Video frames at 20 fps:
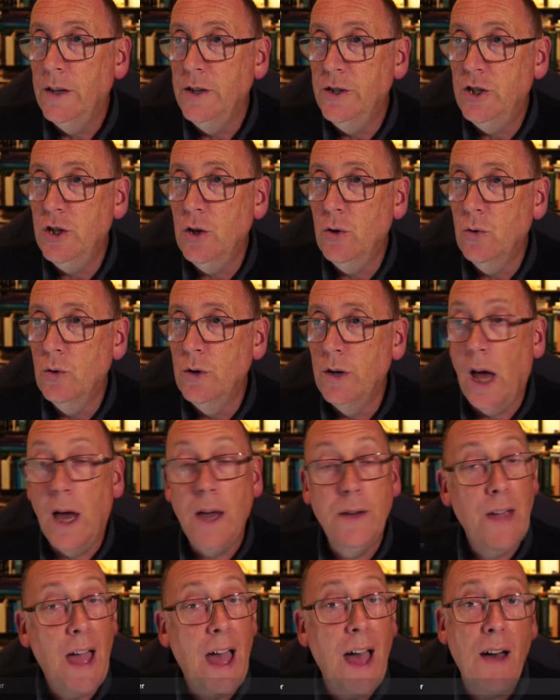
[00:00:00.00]
Dune.
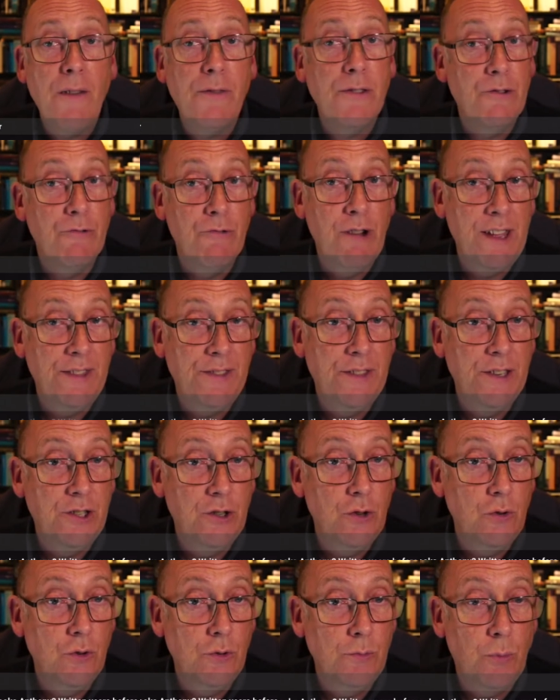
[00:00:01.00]
I haven't read the
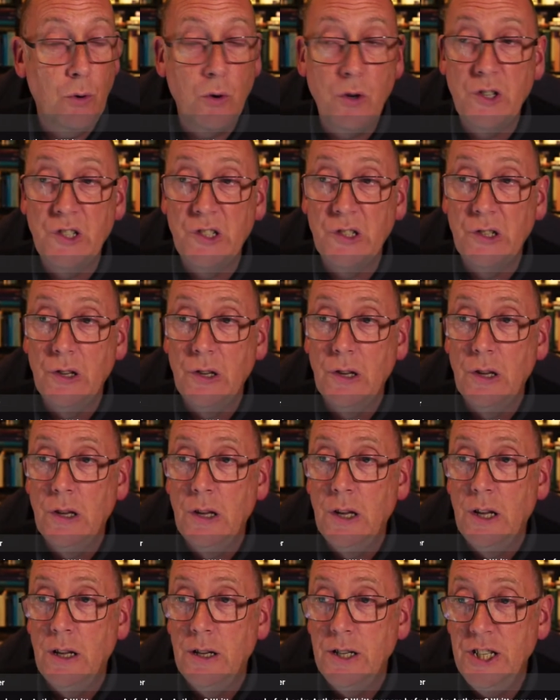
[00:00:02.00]
Dune books.
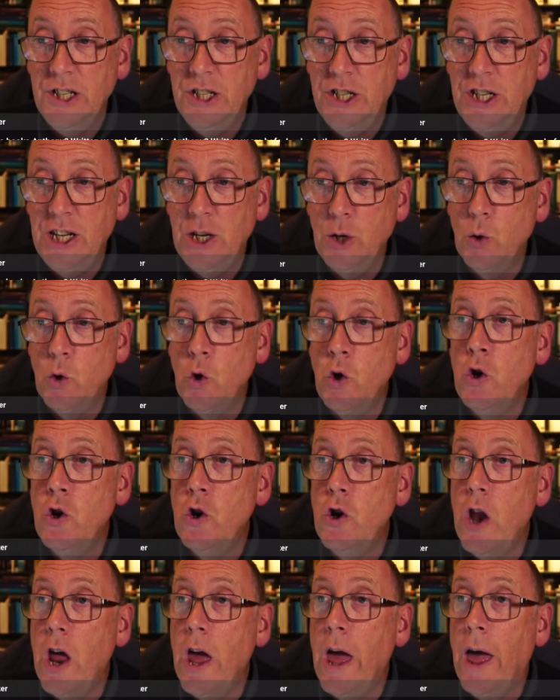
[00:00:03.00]

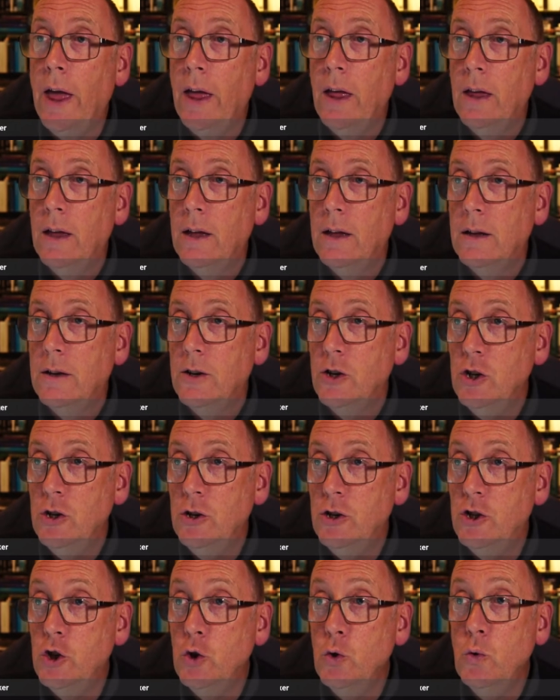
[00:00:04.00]
Dune.
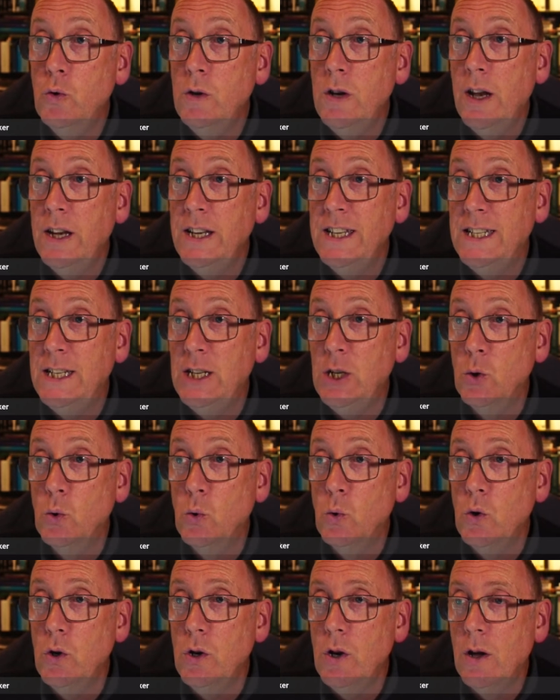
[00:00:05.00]
Dune?
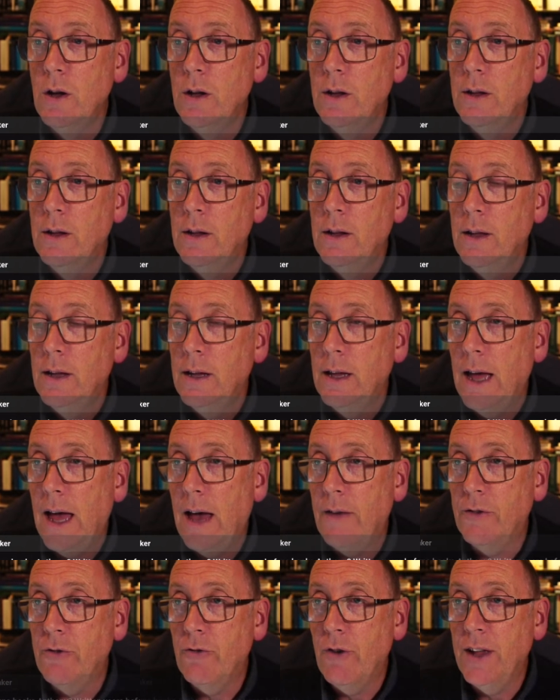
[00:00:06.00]
Dune?
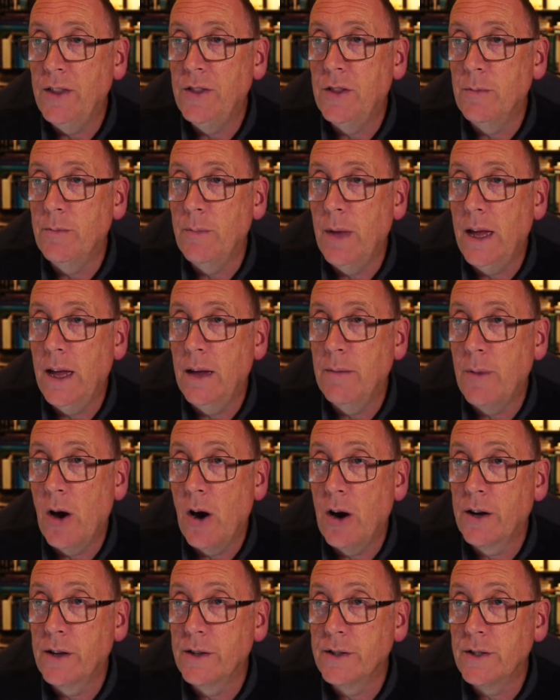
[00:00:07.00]
haven't read them, uh,
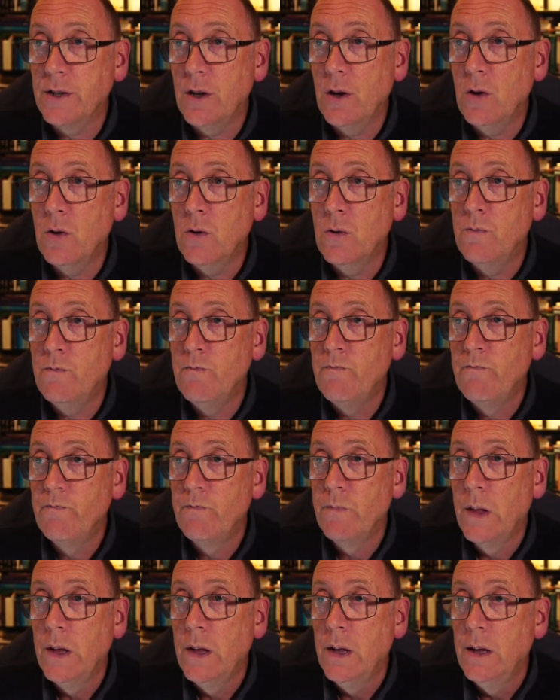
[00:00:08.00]
Marcus. No.
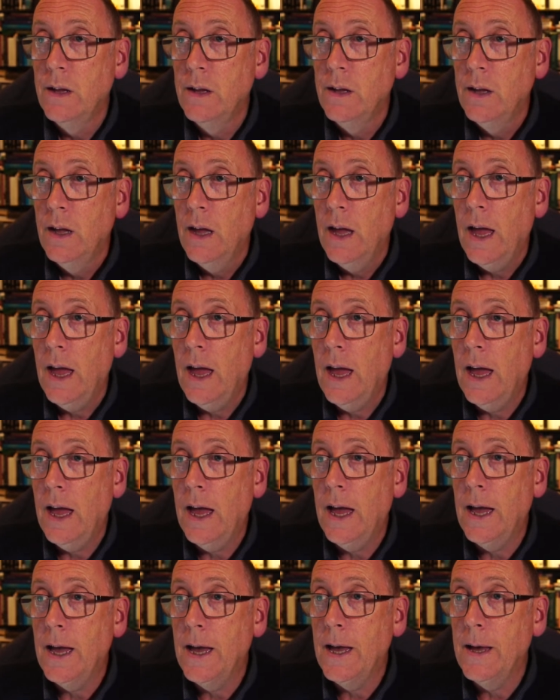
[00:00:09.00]

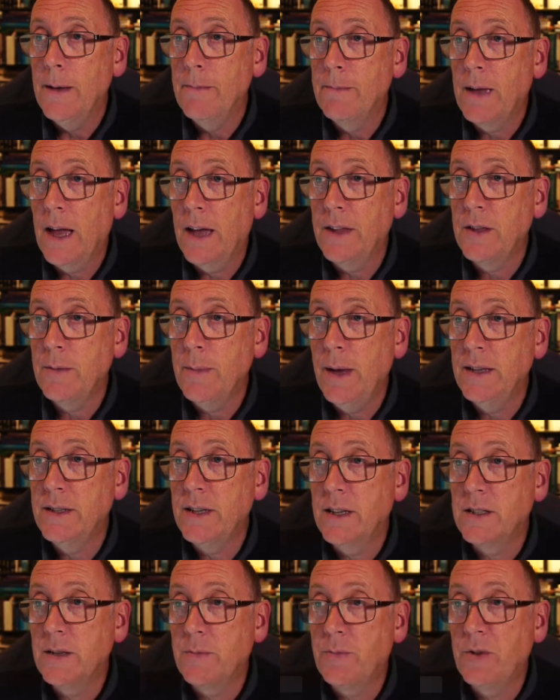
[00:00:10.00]
Um, Kathy May
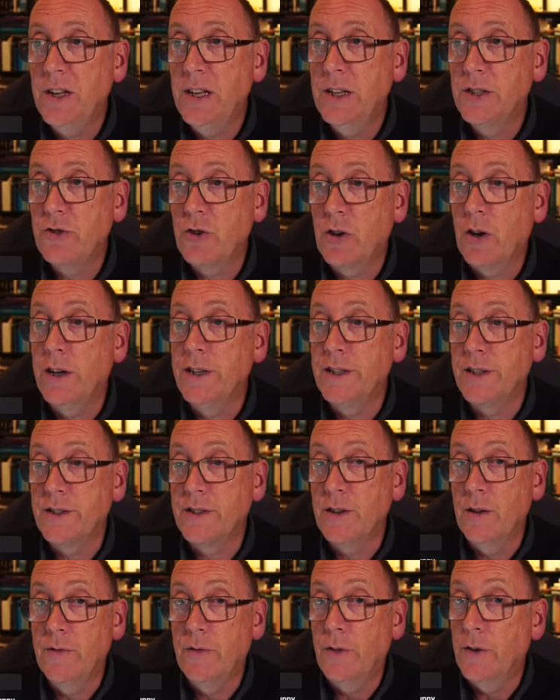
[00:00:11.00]
says the prehistory guys are
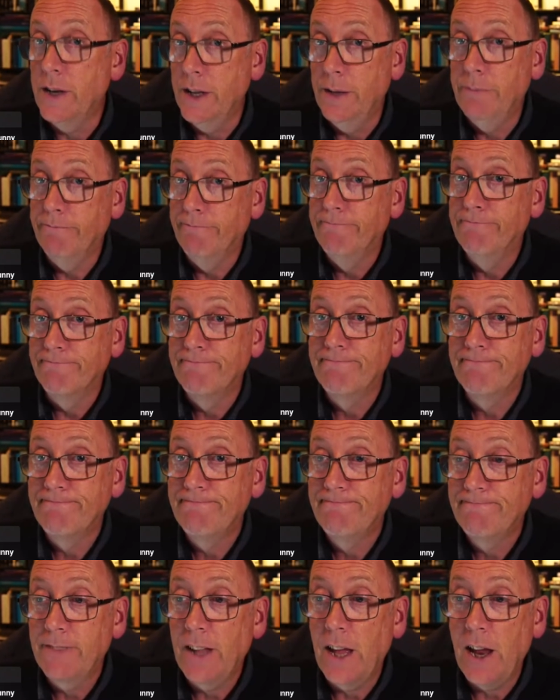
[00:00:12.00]
so funny.
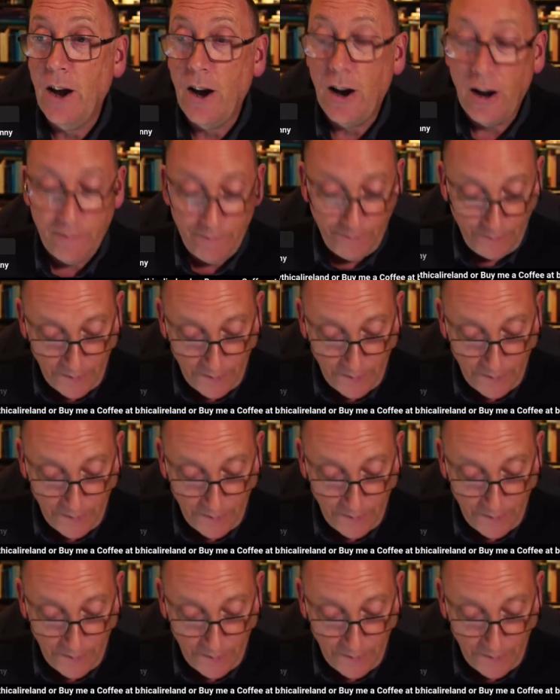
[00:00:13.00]
They are.